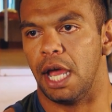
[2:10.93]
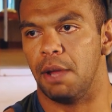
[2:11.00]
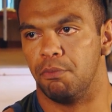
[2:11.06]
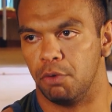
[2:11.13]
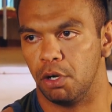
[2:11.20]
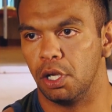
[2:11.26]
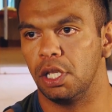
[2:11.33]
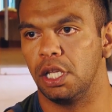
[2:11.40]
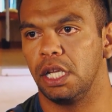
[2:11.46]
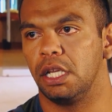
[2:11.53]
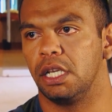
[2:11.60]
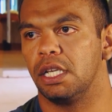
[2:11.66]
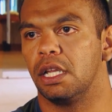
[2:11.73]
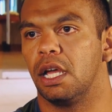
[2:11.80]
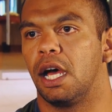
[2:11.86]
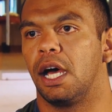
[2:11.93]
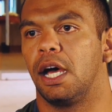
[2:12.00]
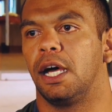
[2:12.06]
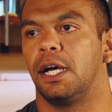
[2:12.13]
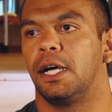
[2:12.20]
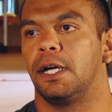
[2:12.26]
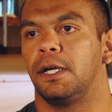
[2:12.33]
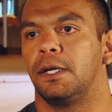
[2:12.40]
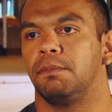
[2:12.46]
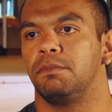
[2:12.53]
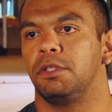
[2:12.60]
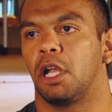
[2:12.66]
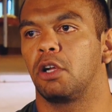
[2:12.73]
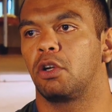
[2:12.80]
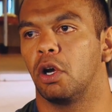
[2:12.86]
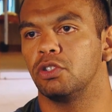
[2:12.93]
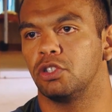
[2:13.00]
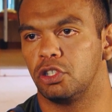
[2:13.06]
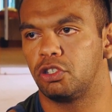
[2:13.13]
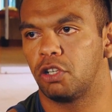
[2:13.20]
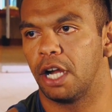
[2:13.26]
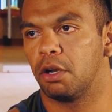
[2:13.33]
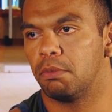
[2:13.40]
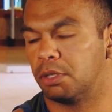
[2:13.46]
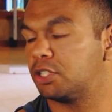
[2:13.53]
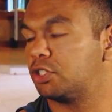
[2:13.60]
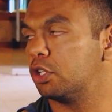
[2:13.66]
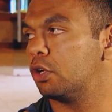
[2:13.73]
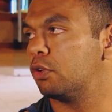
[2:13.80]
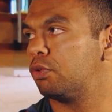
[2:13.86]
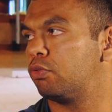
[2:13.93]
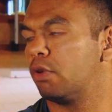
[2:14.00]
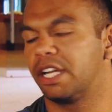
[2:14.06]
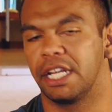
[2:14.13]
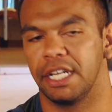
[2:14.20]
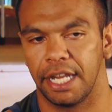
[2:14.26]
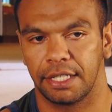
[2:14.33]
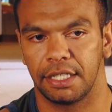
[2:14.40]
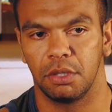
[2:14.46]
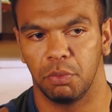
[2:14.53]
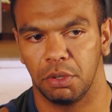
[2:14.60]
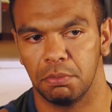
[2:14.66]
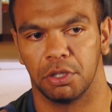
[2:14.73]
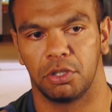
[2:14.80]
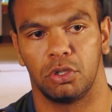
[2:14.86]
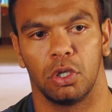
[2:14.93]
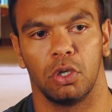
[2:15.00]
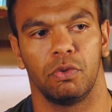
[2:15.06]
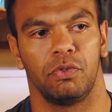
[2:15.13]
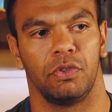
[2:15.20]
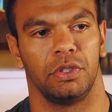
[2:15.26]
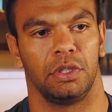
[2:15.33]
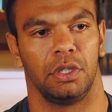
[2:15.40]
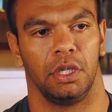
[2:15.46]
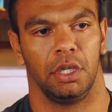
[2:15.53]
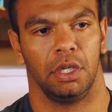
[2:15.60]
and really um, you know concentrate on myself, reconnecting with myself, and